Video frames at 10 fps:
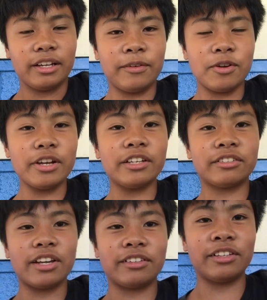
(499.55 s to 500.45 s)
Even though he
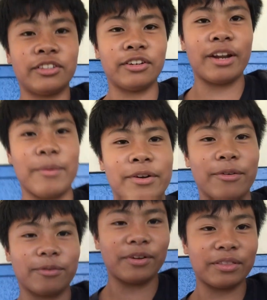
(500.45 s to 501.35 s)
says he's good at
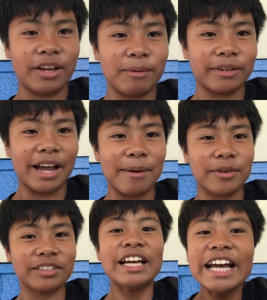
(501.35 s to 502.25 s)
with
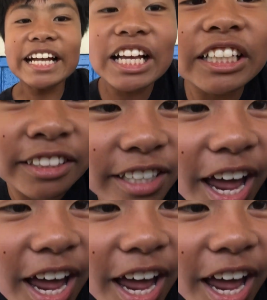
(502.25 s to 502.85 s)
cameras, he does